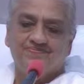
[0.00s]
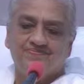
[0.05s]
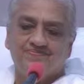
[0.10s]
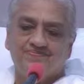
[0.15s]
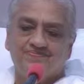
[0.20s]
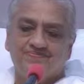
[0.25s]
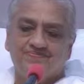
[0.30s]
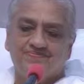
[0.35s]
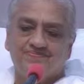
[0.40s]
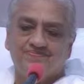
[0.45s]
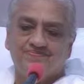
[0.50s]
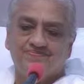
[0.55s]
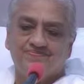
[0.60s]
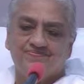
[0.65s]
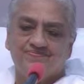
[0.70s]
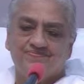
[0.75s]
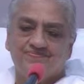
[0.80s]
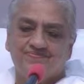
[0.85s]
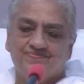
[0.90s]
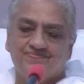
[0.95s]

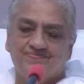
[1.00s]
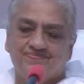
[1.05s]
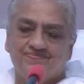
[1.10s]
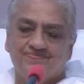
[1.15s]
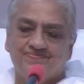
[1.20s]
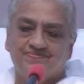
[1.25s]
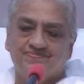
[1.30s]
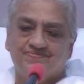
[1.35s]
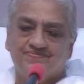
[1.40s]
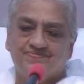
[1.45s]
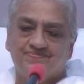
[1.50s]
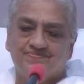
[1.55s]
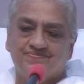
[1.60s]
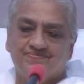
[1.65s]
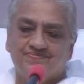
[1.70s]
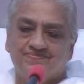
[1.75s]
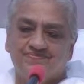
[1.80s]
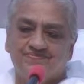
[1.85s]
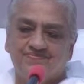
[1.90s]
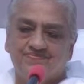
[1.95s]

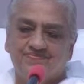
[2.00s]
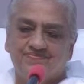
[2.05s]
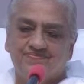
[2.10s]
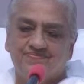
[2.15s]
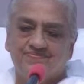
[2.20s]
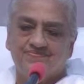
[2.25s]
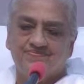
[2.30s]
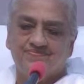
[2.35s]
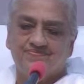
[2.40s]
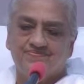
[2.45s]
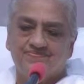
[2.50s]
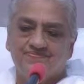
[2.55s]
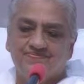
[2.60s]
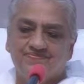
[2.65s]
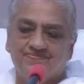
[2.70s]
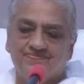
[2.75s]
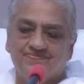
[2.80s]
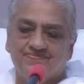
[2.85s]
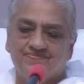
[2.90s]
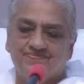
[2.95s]

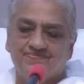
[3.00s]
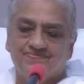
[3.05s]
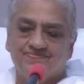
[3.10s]
[no speech]